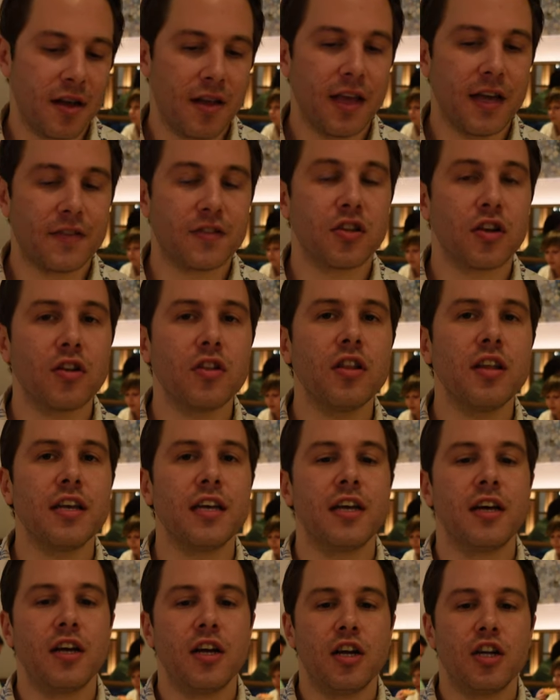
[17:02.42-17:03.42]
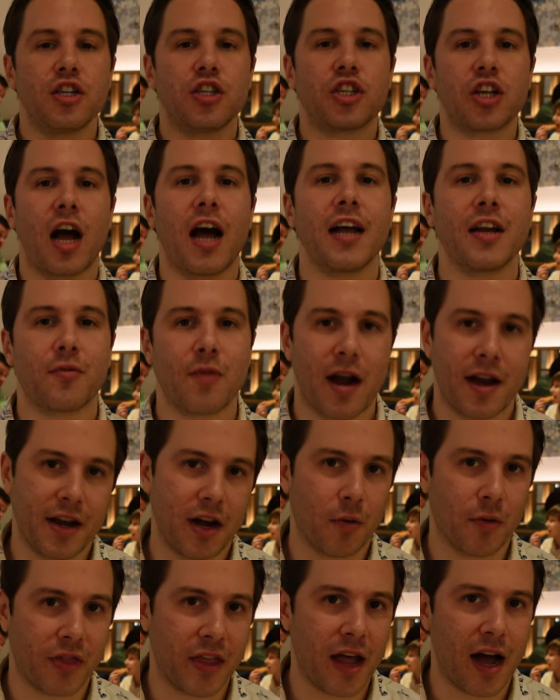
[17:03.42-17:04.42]
Because certainly shined right
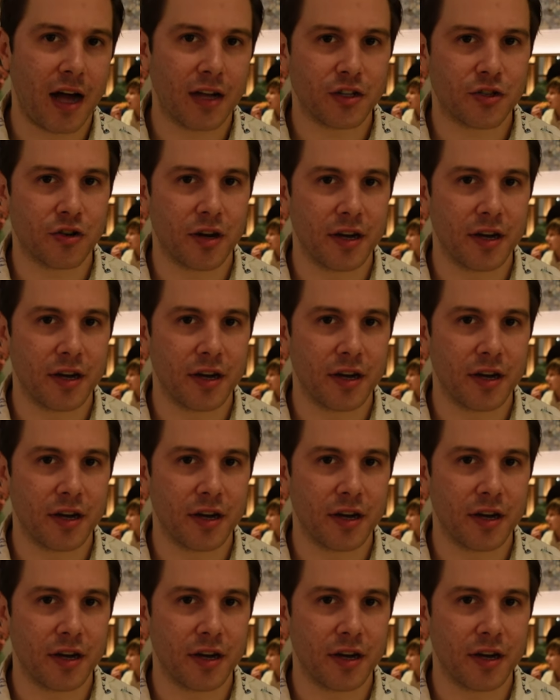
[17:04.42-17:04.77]
here with the entrees.